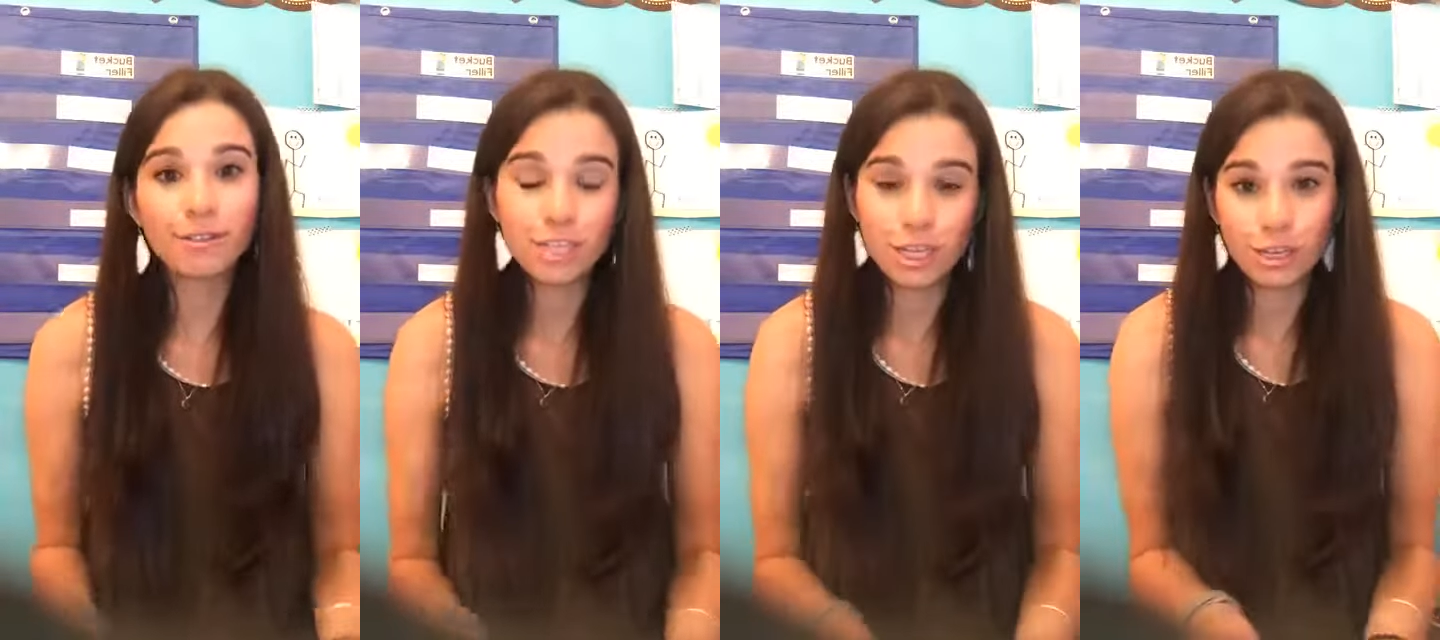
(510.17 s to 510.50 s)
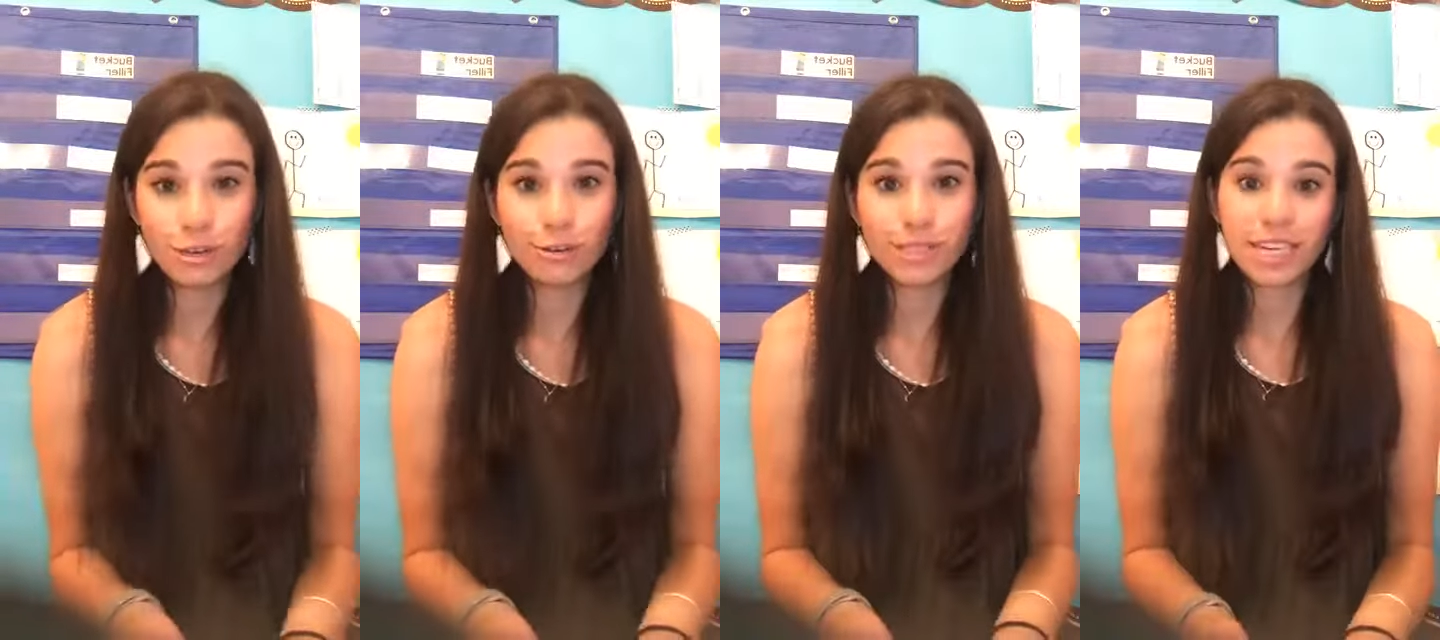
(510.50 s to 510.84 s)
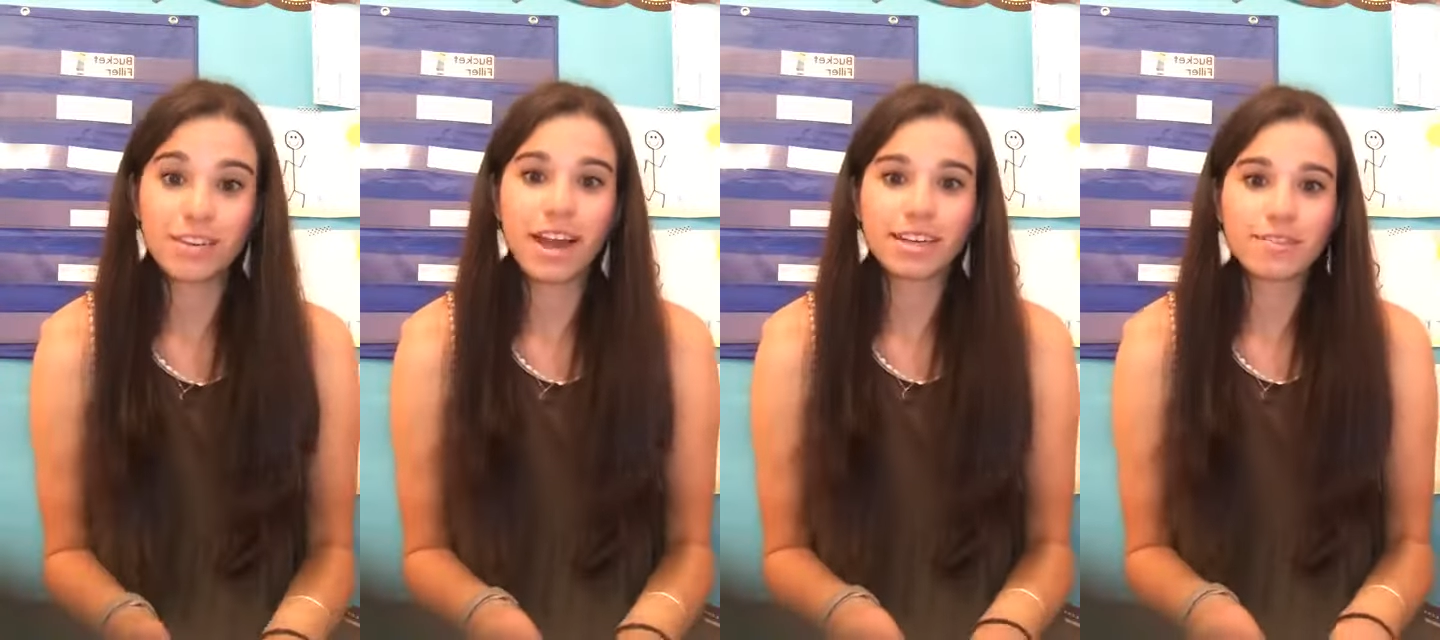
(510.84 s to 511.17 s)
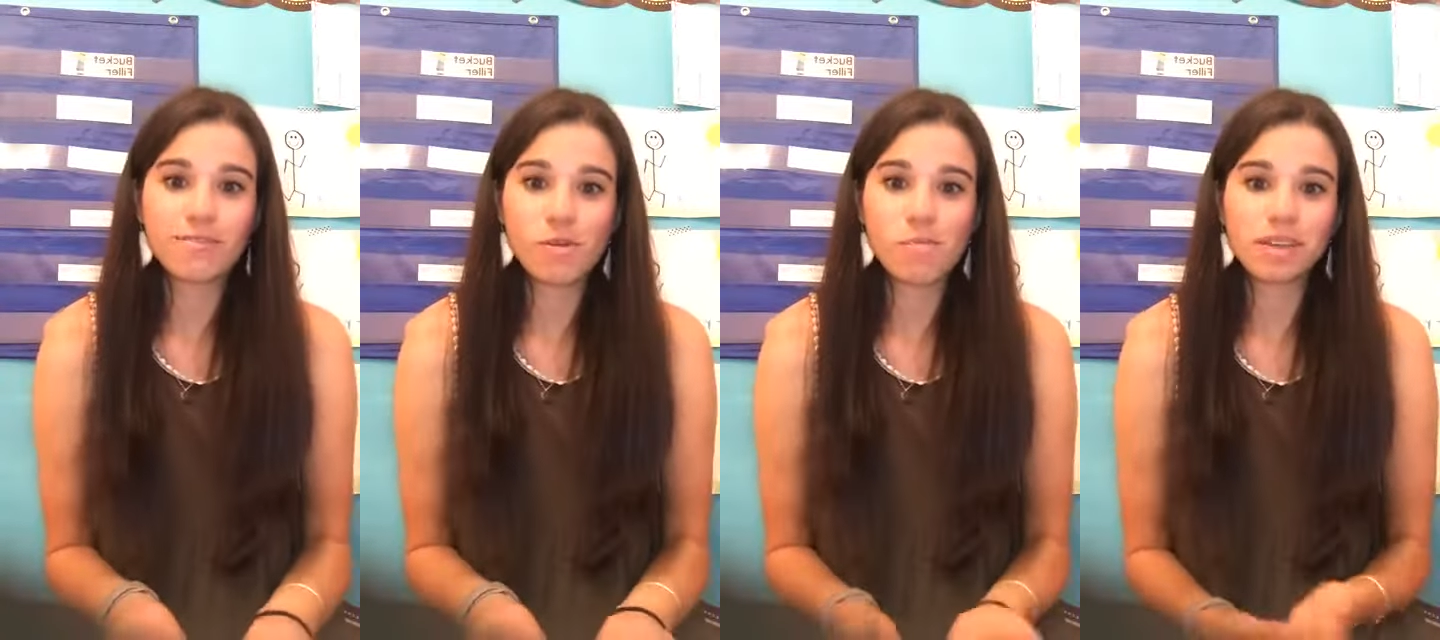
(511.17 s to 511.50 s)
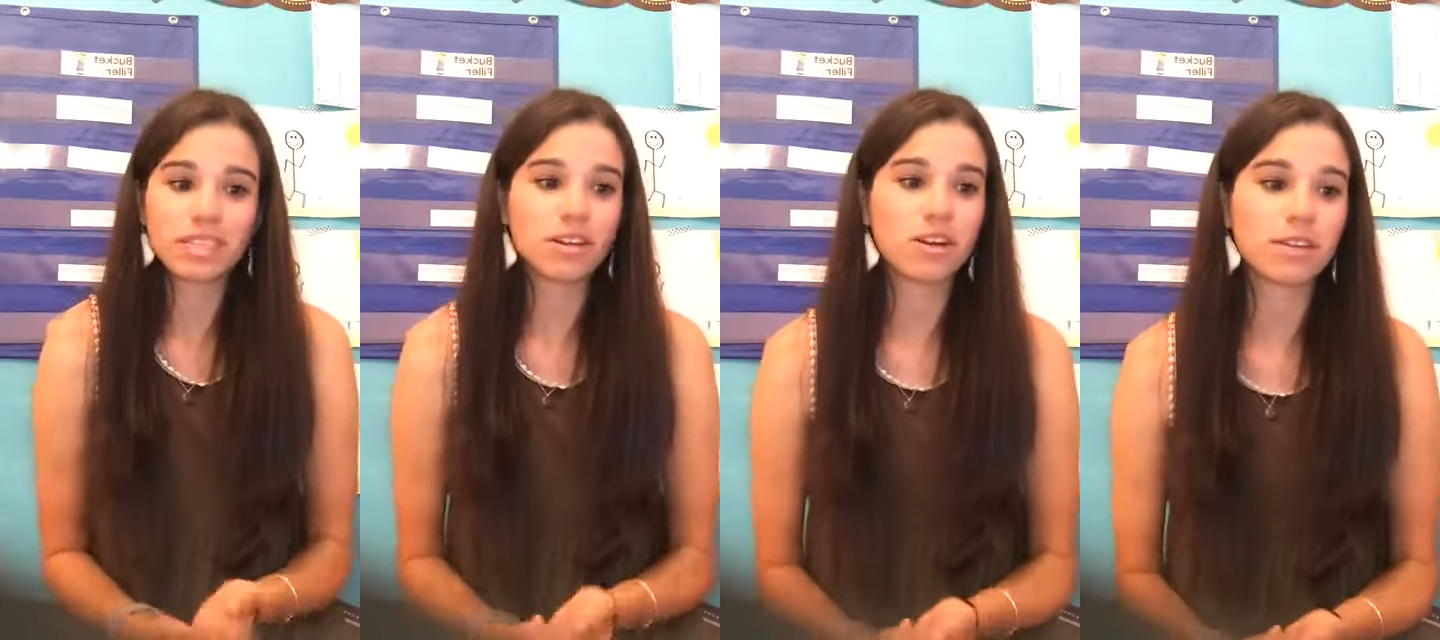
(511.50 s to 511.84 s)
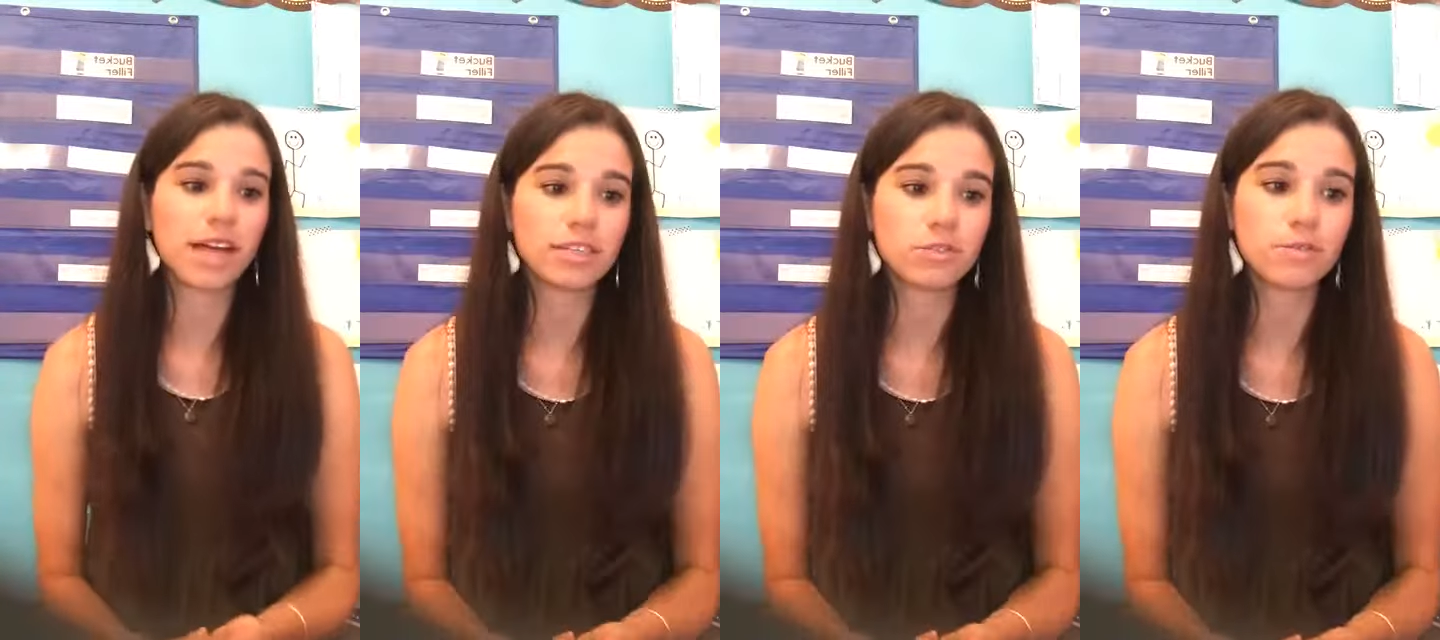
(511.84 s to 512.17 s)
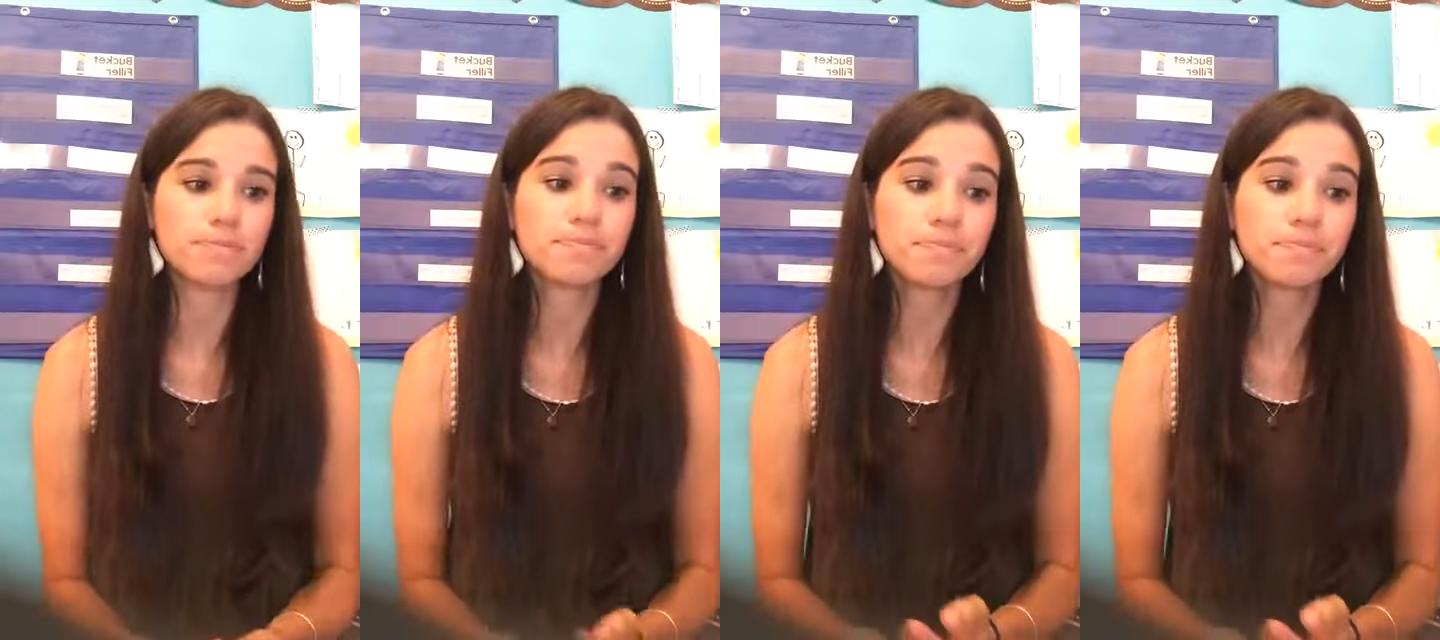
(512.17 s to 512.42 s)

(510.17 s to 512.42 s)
to use interactive notebooks in our classroom.